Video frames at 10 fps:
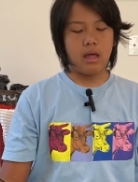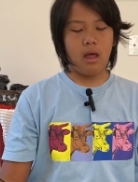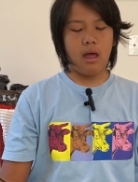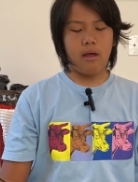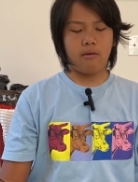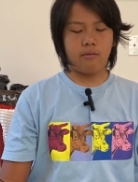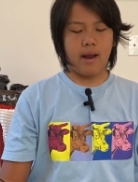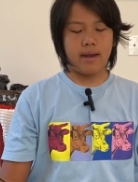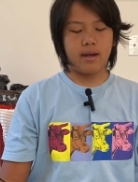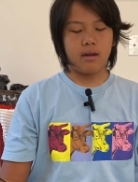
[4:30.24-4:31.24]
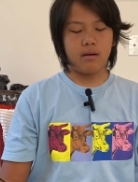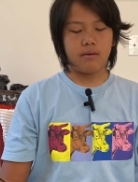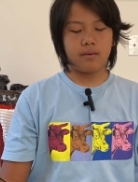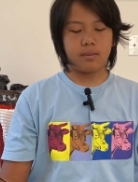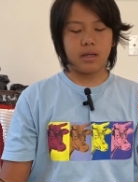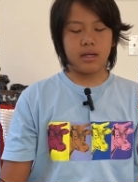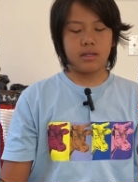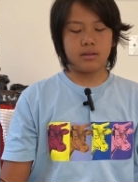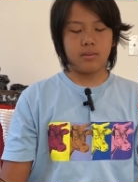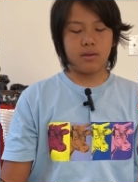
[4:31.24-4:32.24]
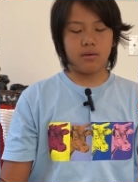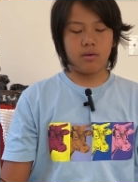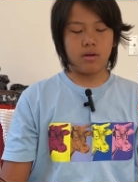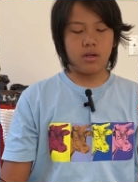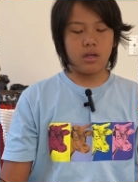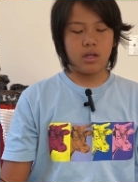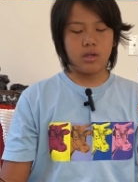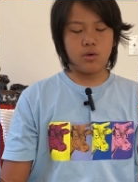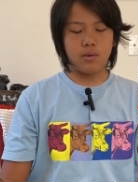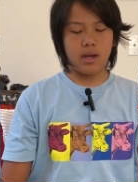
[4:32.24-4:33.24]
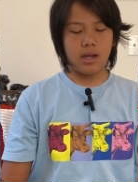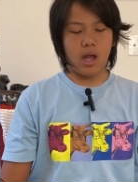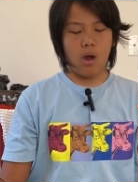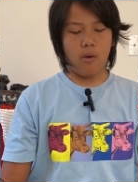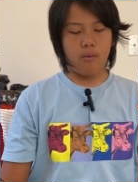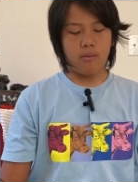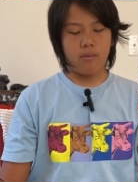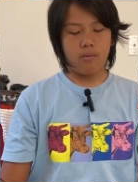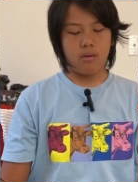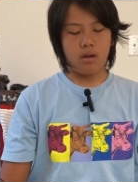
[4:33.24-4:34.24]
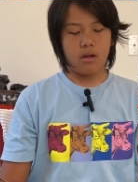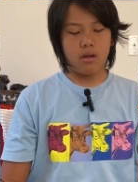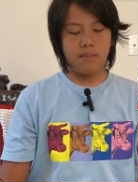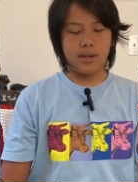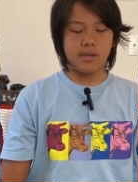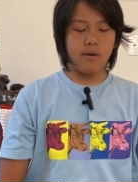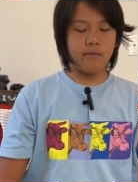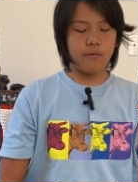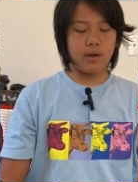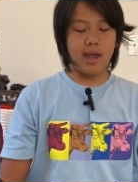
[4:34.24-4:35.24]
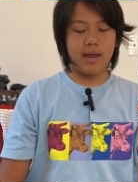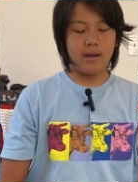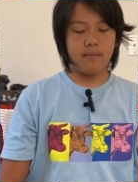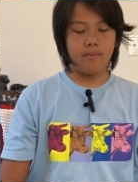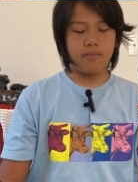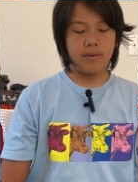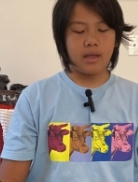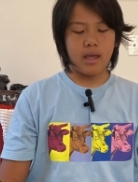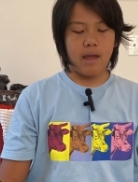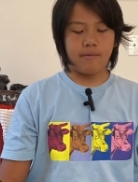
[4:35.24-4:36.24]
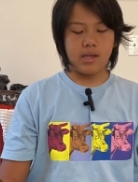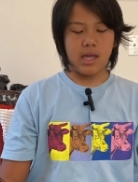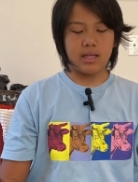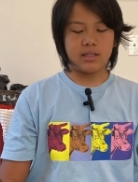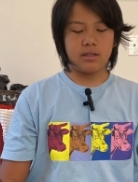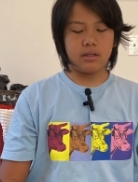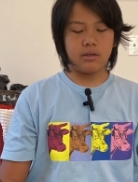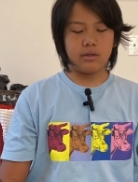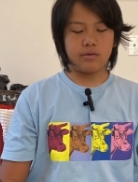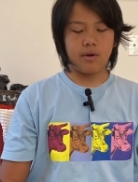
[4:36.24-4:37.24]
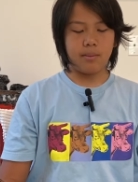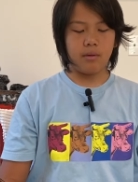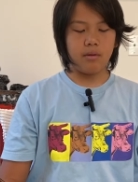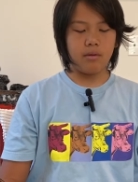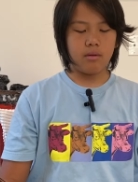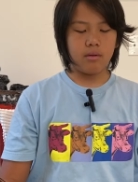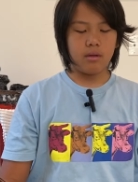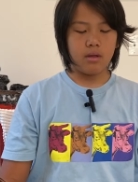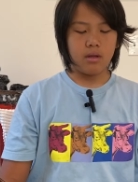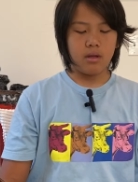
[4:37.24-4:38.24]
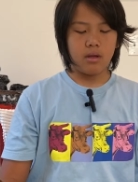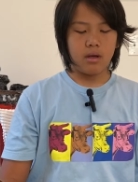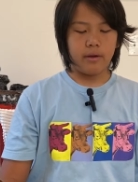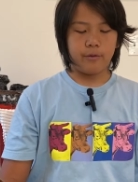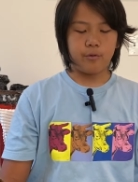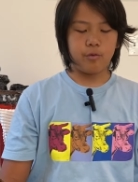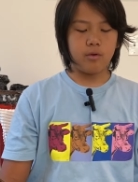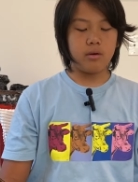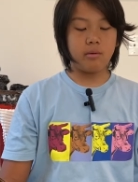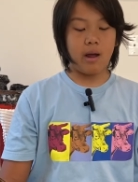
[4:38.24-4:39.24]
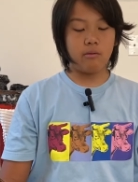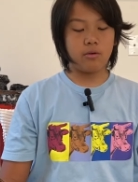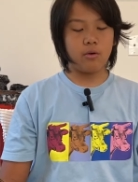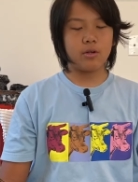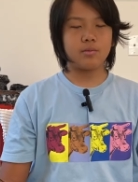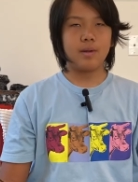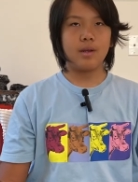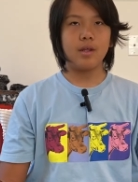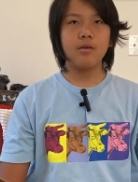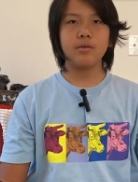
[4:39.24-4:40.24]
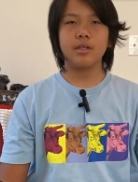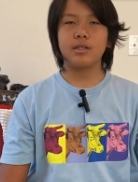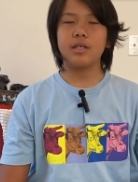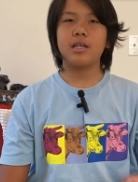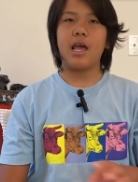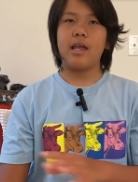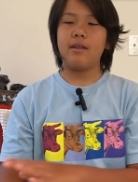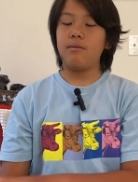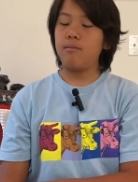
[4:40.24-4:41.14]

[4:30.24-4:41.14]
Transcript: "All right," replied his mother. "You can go. But don't forget, if he gets into trouble, a true outdoorsman uses his head."